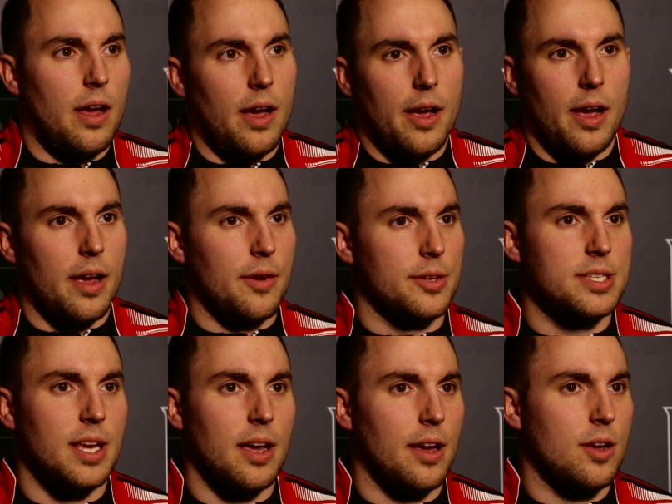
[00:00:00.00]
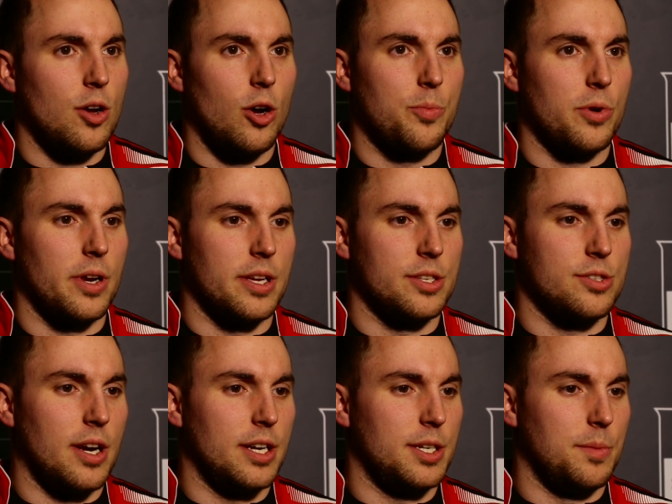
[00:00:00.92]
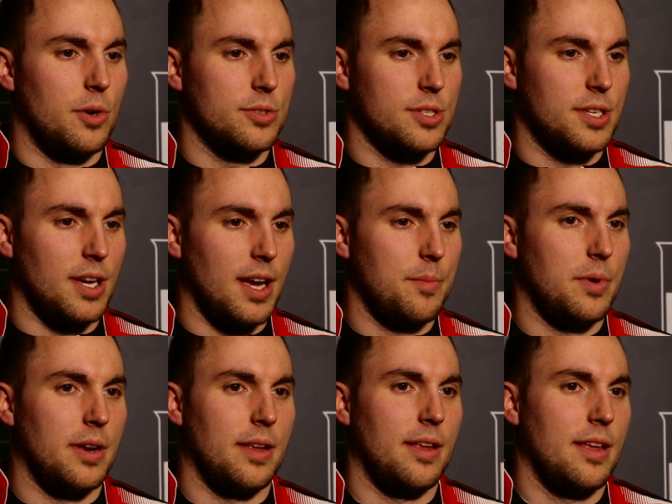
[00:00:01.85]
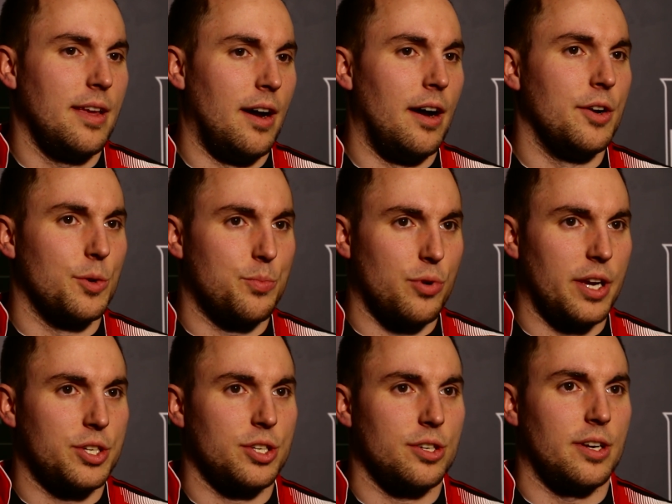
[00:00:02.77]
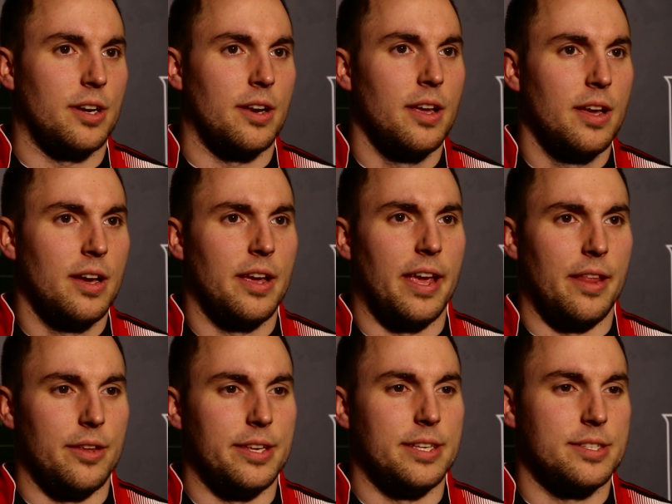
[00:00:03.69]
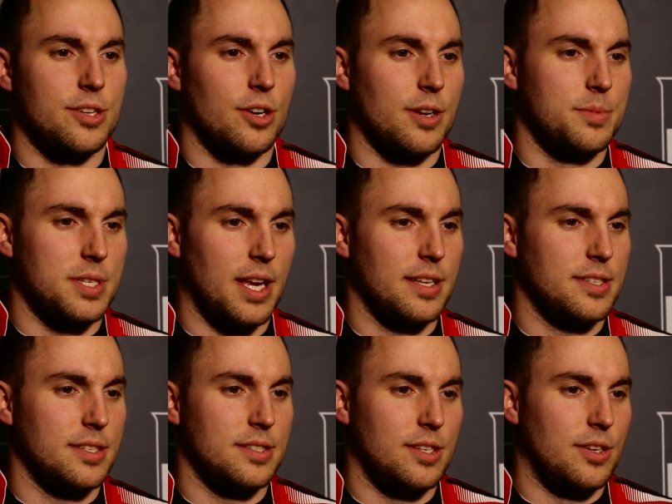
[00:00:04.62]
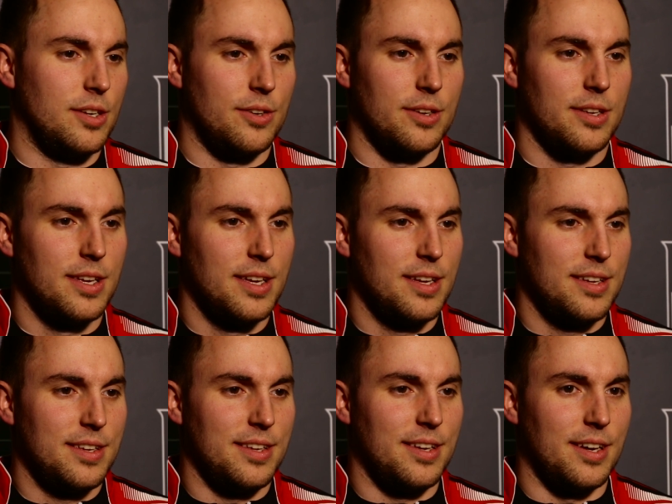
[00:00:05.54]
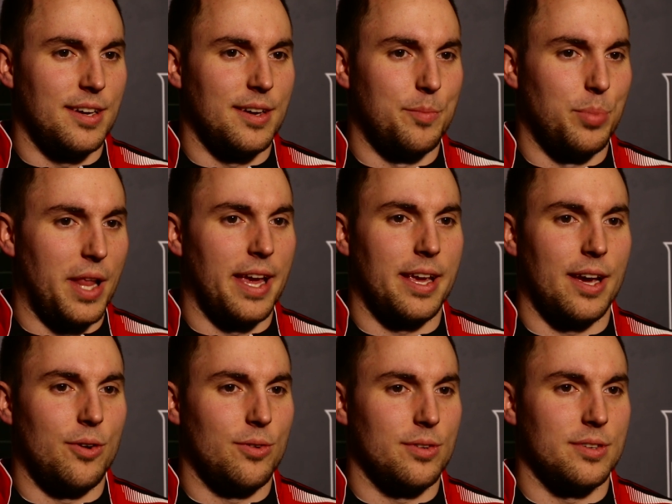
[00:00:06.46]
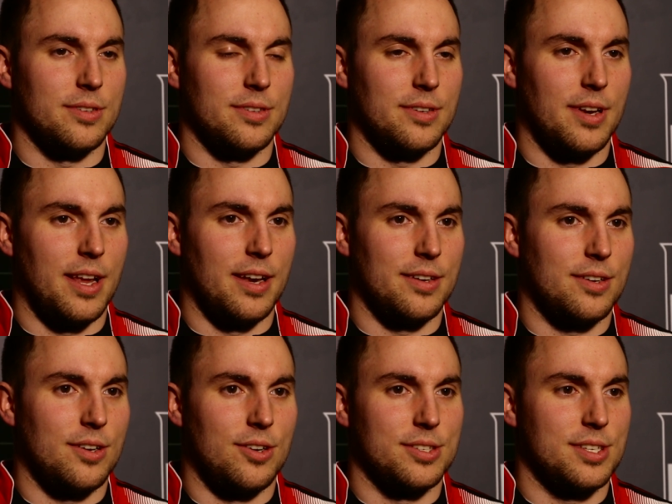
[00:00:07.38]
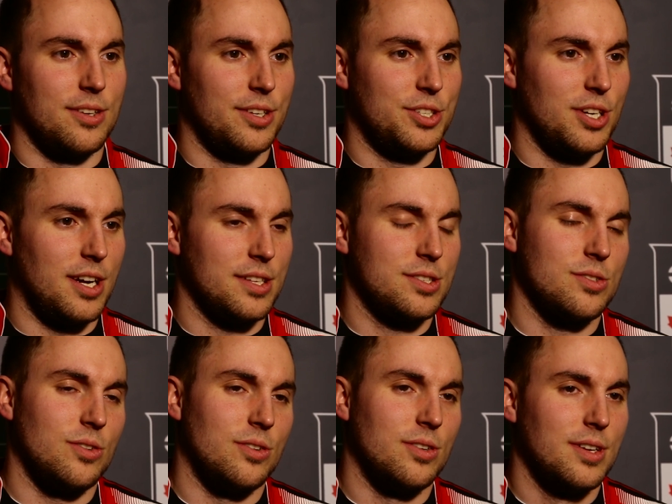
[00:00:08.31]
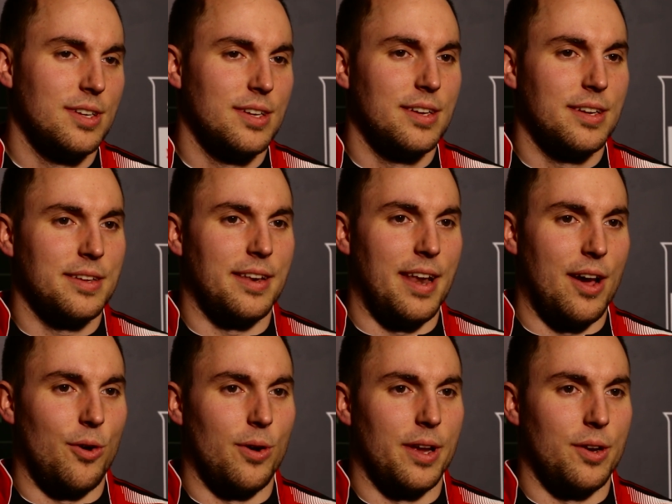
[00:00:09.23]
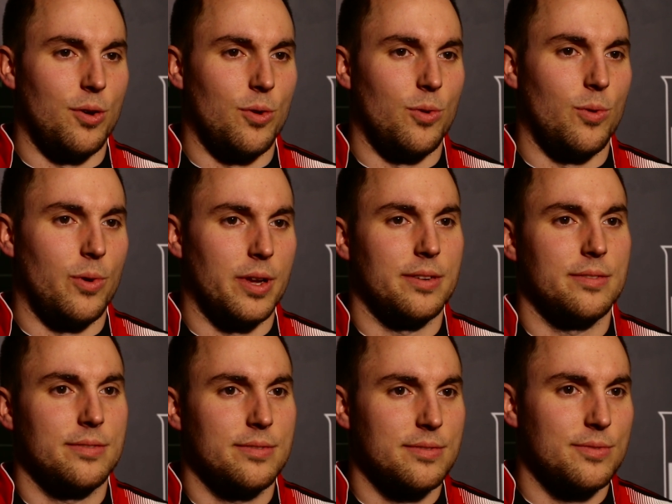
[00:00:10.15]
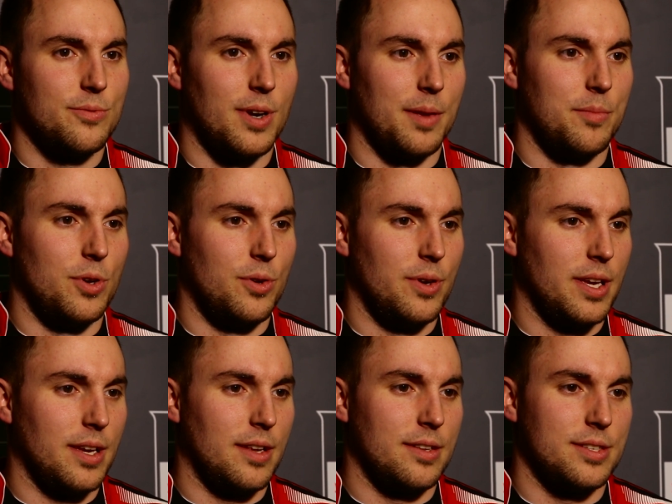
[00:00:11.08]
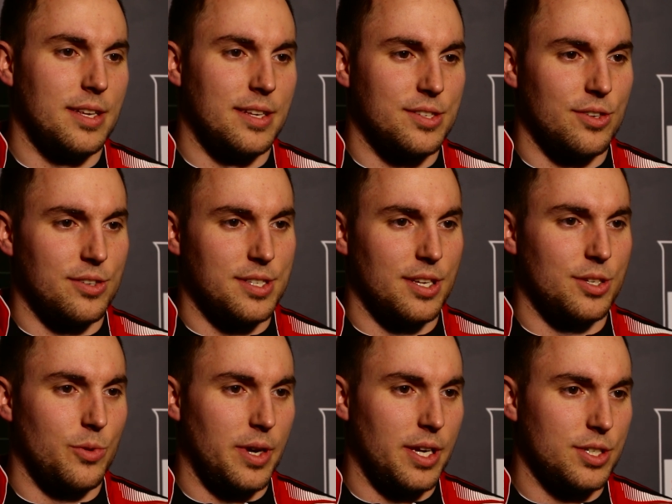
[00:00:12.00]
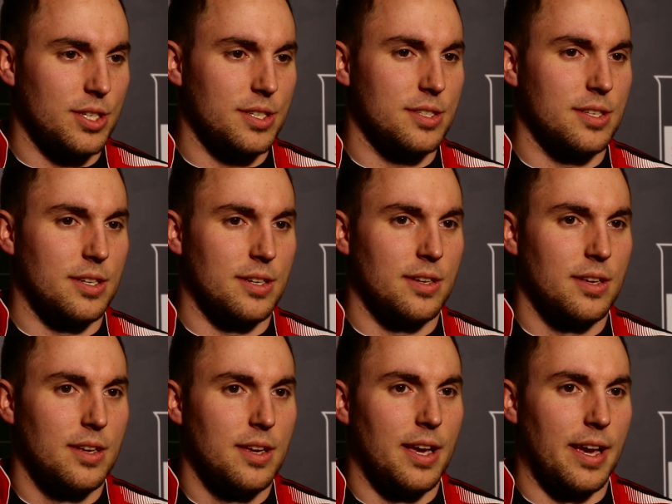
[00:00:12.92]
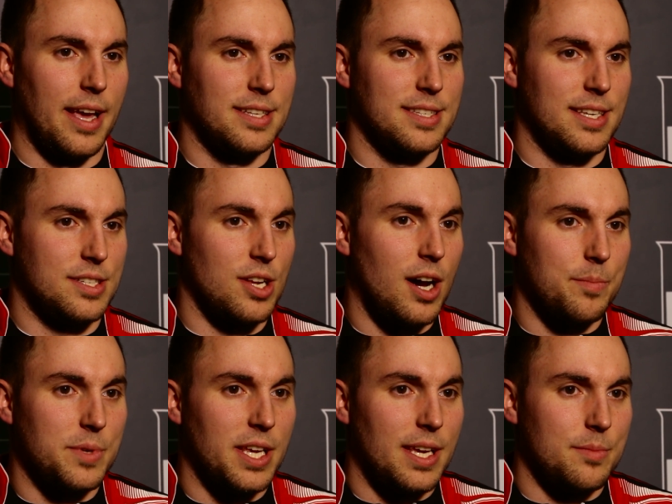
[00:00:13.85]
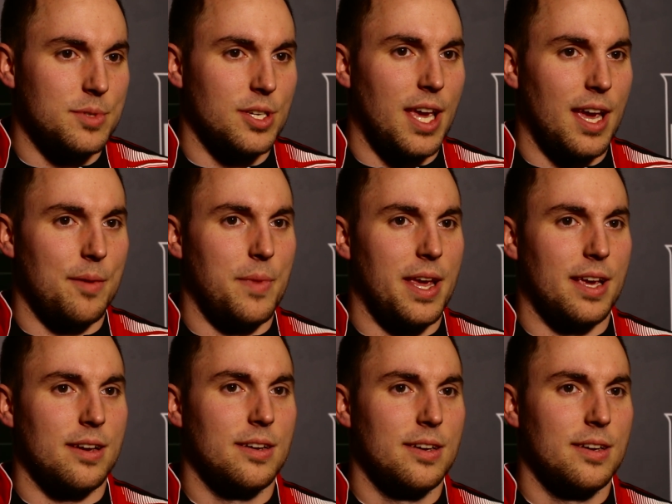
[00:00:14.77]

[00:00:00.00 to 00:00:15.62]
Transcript: I would say I call pretty good strategy most of the time, but under pressure and in these circumstances, you blank out and call silly shots. So now I know what I'm doing in certain situations. And against these top teams, you can't make